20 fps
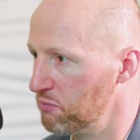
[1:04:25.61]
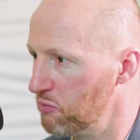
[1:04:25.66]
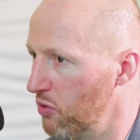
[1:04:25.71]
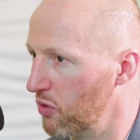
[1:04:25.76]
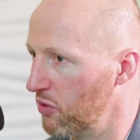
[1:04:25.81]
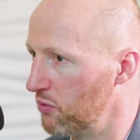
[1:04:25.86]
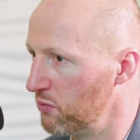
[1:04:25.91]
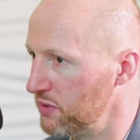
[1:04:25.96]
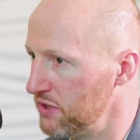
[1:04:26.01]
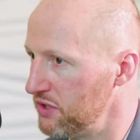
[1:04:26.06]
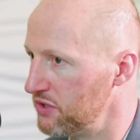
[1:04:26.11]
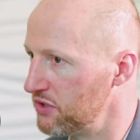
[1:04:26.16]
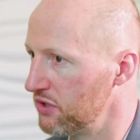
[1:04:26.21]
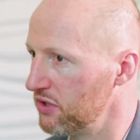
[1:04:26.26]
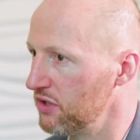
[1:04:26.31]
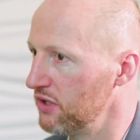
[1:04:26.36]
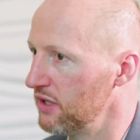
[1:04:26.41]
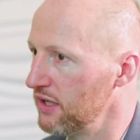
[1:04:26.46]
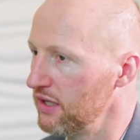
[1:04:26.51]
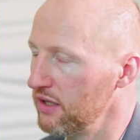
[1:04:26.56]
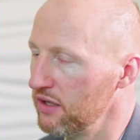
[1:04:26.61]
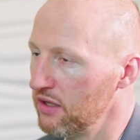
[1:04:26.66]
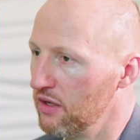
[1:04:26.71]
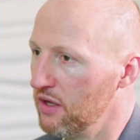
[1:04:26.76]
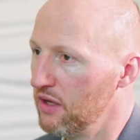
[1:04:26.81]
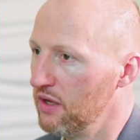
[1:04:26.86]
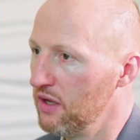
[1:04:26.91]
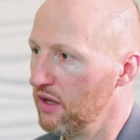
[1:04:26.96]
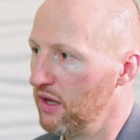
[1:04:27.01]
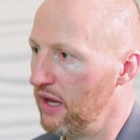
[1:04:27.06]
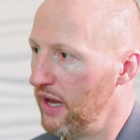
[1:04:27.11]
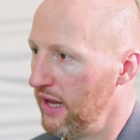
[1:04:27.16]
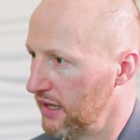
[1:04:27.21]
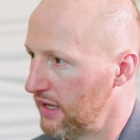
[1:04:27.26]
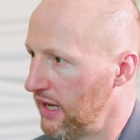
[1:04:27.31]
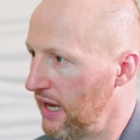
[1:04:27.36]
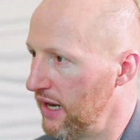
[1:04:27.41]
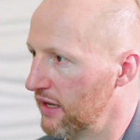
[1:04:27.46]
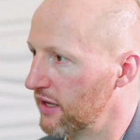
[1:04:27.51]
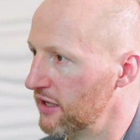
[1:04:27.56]
more regionally. And
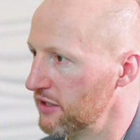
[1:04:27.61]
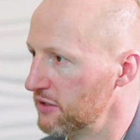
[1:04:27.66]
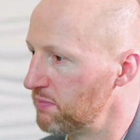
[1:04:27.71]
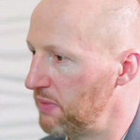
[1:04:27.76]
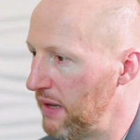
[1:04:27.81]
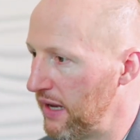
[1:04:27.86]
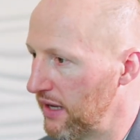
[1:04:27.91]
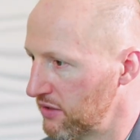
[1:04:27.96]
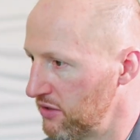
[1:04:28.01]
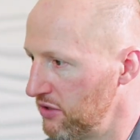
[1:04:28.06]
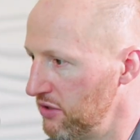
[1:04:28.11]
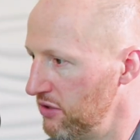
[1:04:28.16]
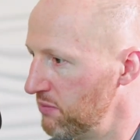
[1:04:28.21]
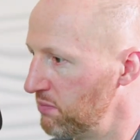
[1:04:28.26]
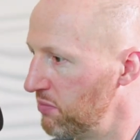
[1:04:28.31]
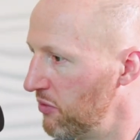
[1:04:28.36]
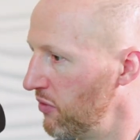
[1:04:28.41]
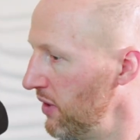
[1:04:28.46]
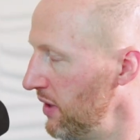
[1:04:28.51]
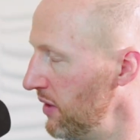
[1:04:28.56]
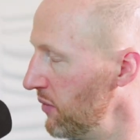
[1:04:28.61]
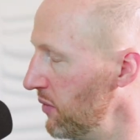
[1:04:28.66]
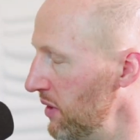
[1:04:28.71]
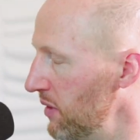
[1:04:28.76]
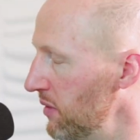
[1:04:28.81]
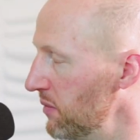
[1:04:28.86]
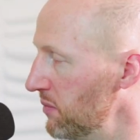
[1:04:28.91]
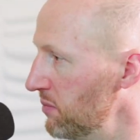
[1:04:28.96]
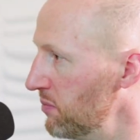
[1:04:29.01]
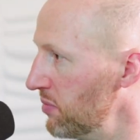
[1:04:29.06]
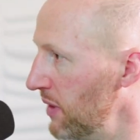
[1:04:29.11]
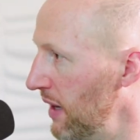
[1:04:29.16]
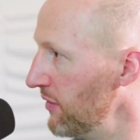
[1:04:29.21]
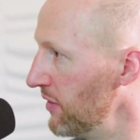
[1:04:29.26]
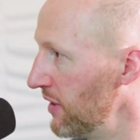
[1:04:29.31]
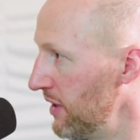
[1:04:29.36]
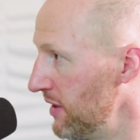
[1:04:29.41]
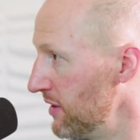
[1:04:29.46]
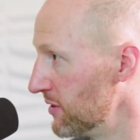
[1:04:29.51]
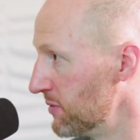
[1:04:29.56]
it kind of gets back to your point where
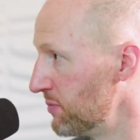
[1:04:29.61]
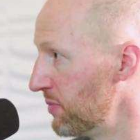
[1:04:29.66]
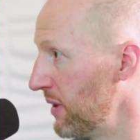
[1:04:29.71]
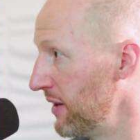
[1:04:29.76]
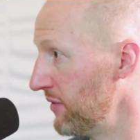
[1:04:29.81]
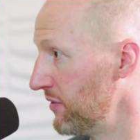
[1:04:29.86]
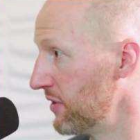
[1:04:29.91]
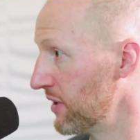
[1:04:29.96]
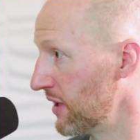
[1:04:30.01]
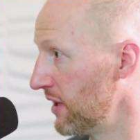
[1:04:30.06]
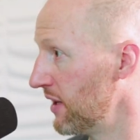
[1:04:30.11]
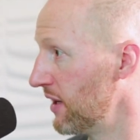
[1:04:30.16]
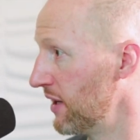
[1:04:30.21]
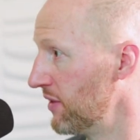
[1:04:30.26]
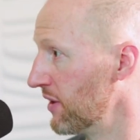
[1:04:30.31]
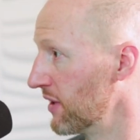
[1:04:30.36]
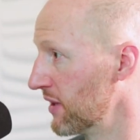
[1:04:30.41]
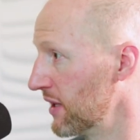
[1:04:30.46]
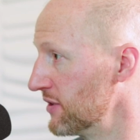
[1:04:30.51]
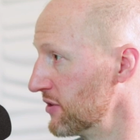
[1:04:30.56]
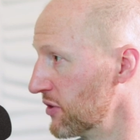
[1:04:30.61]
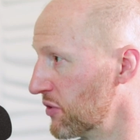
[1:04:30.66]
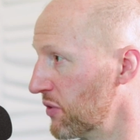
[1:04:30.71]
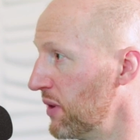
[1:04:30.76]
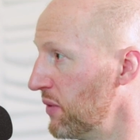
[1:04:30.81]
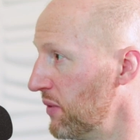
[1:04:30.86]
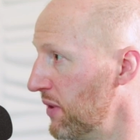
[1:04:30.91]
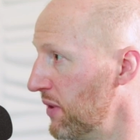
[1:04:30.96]
private lending is private again. I think that's a great way